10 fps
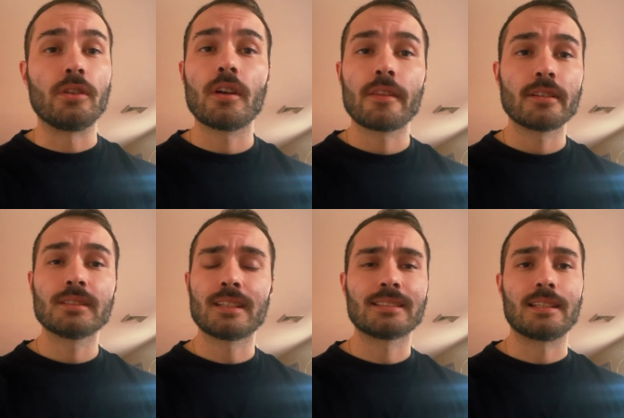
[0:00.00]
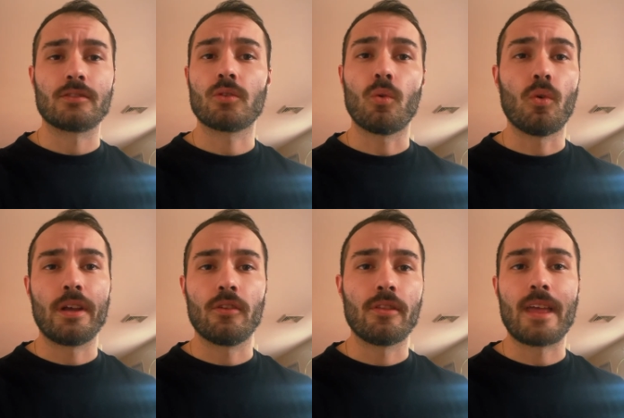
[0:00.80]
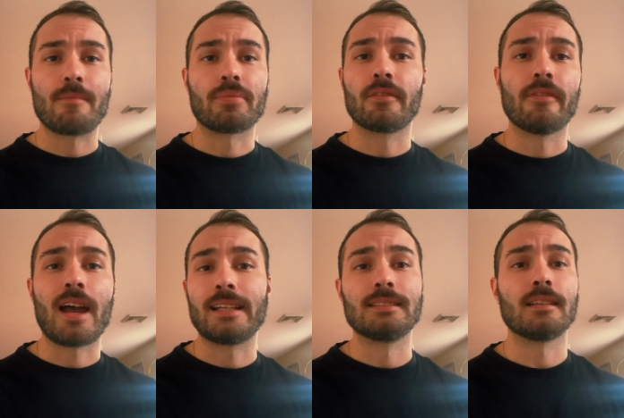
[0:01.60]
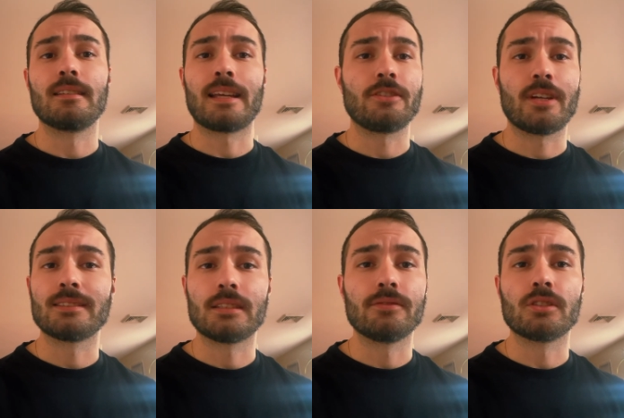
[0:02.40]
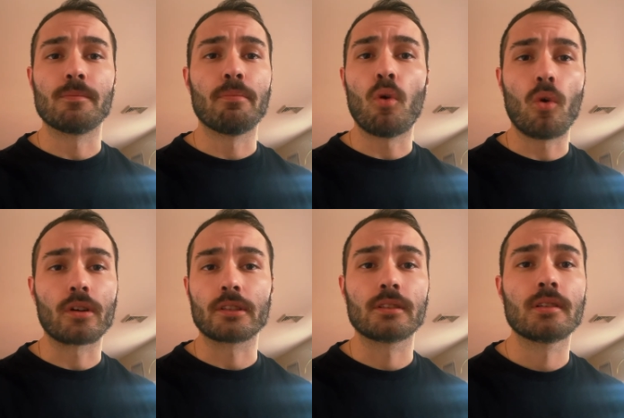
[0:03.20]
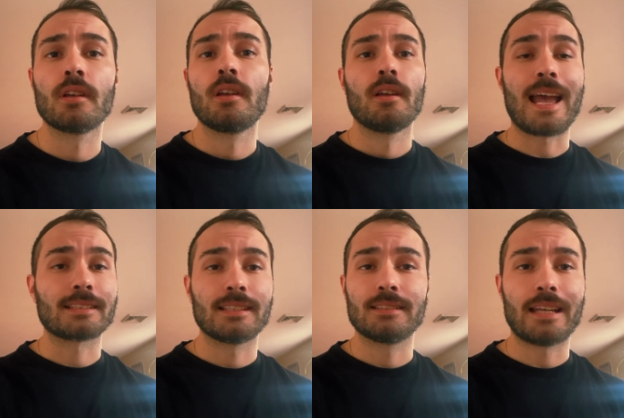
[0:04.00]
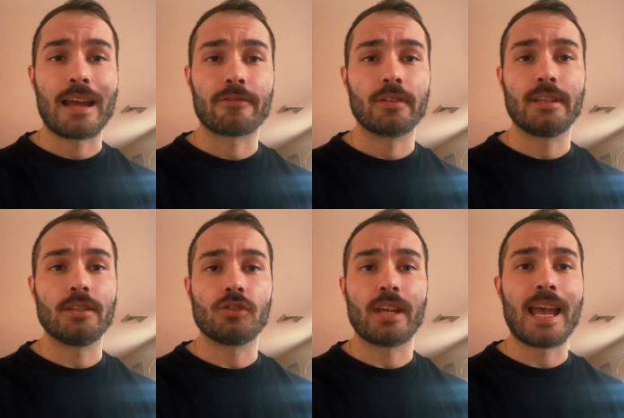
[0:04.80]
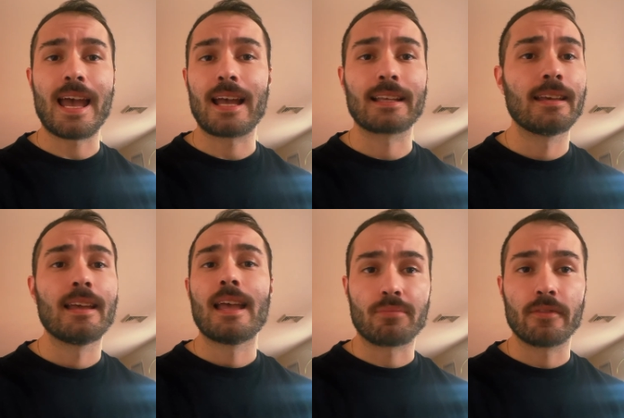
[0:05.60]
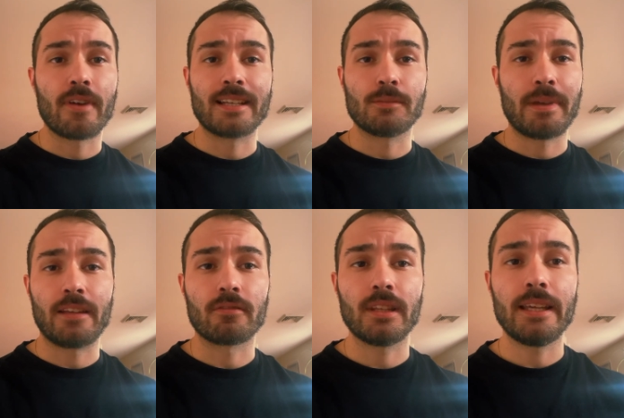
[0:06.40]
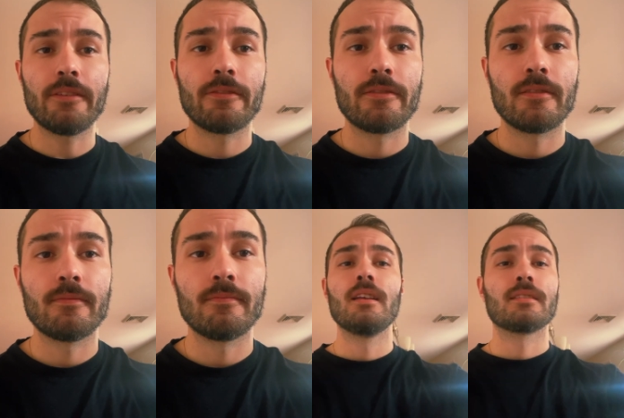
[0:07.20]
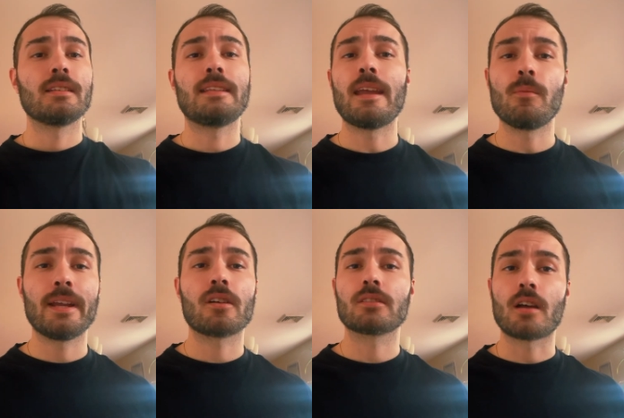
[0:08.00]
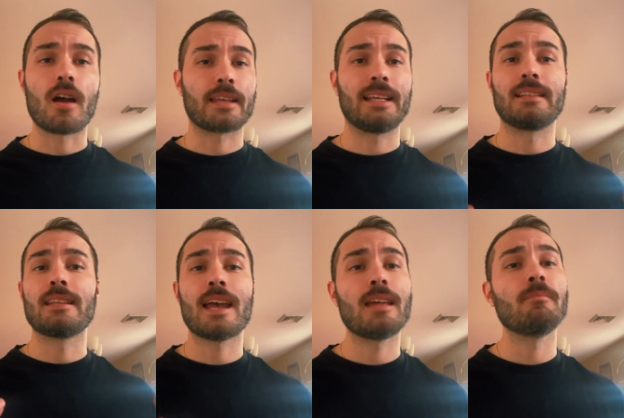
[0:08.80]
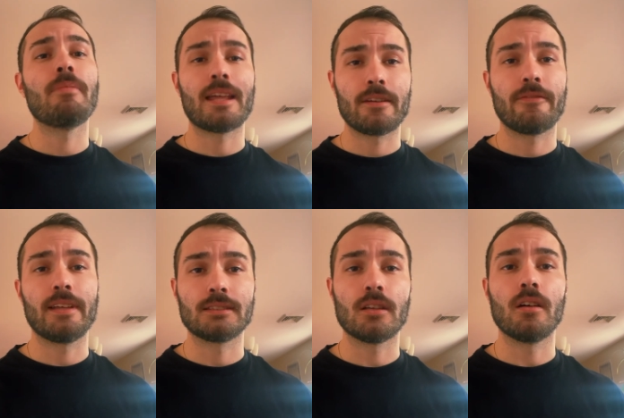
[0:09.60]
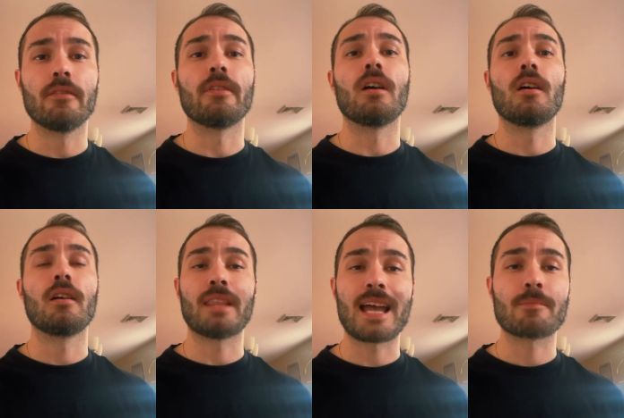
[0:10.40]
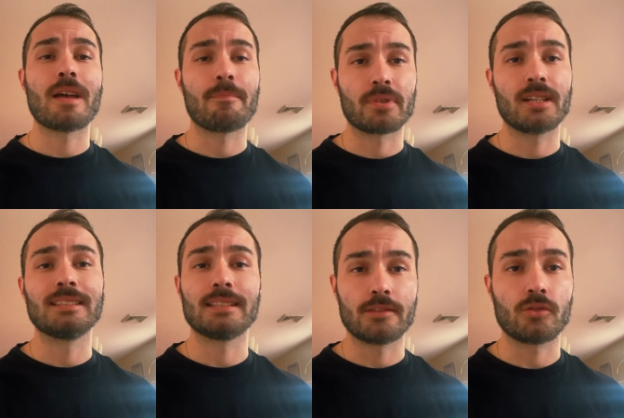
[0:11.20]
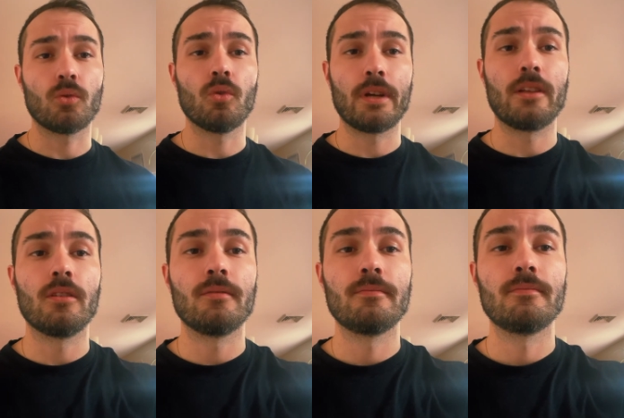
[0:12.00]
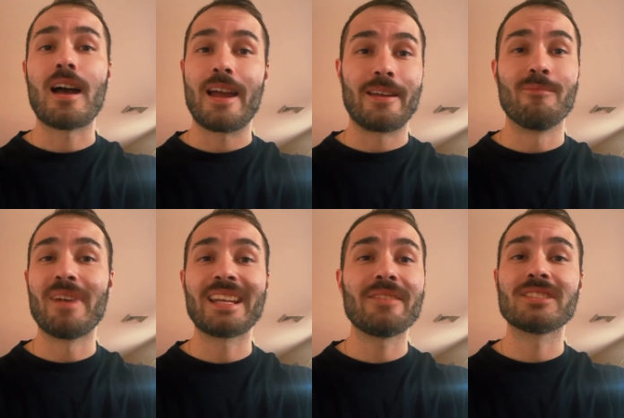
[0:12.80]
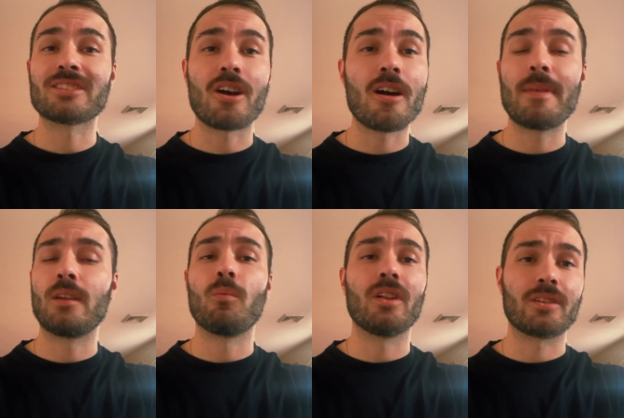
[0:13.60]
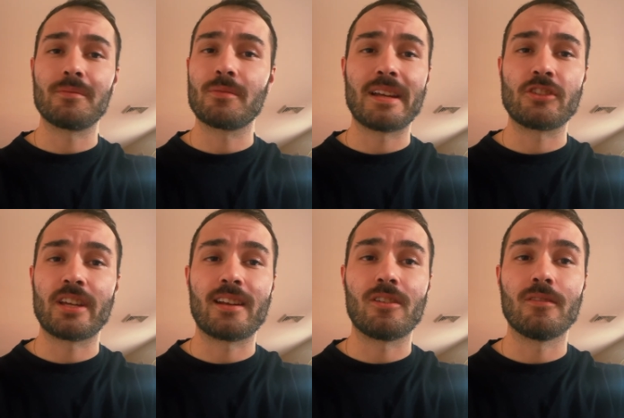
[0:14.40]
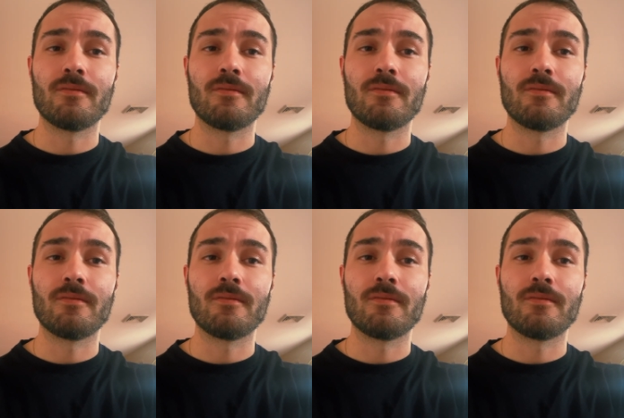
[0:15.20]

you know there's an essential oil that provides digestive support, acts as an aphrodisiac, provides pain relief? Today we are talking 10 benefits of black pepper essential oil. Hi, my name is Tom and welcome to my channel,